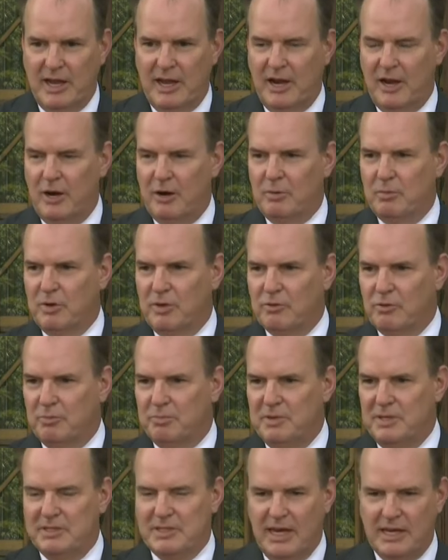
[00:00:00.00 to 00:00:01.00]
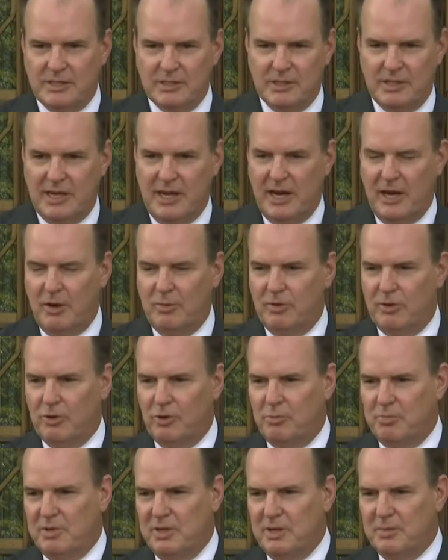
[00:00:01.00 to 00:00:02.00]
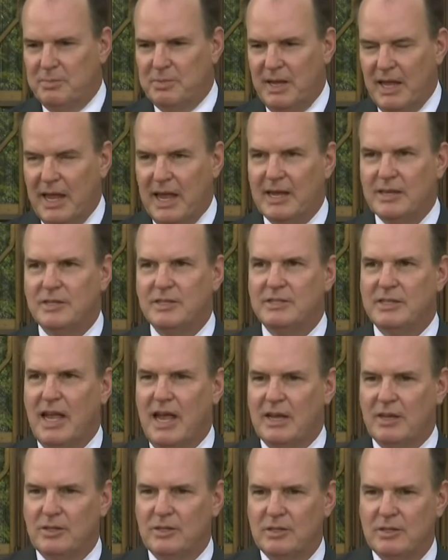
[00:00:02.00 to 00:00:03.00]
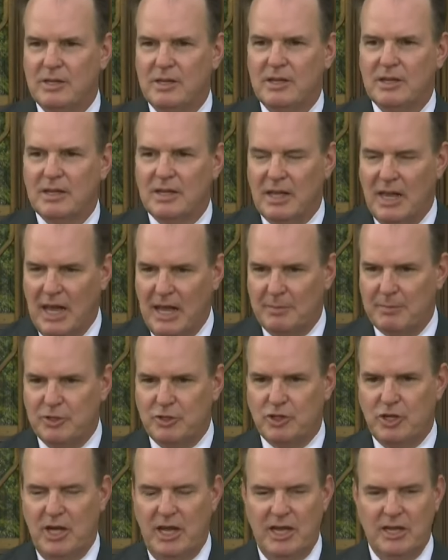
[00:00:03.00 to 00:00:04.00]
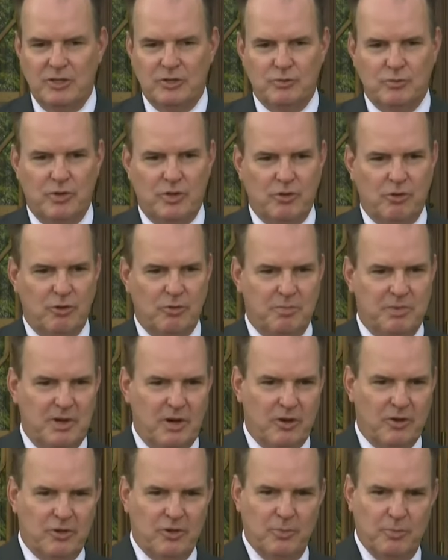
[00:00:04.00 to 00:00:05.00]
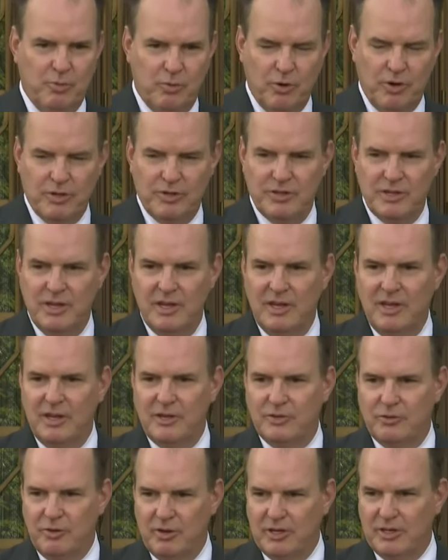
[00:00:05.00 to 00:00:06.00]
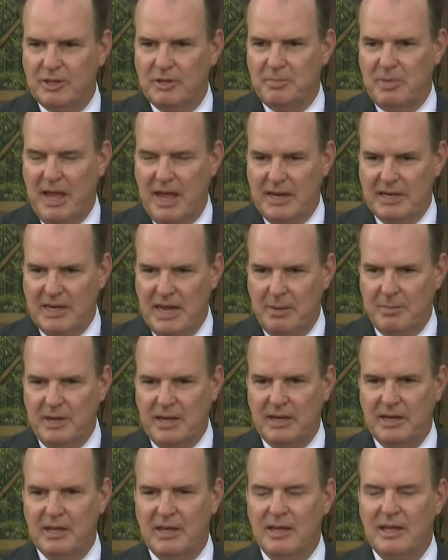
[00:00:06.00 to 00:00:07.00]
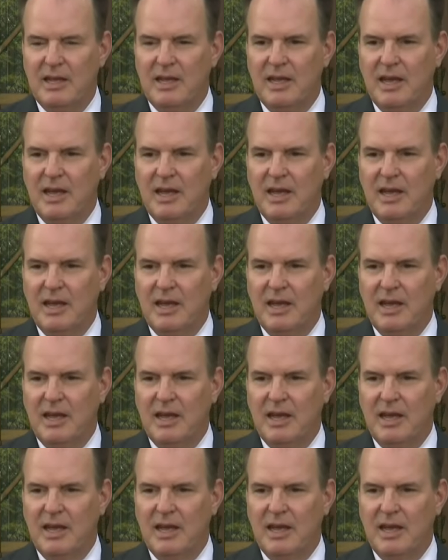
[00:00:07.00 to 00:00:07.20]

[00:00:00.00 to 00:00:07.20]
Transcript: care, whether it be dental care, whether it be a plan to tackle climate change, whether it be our supports during the pandemic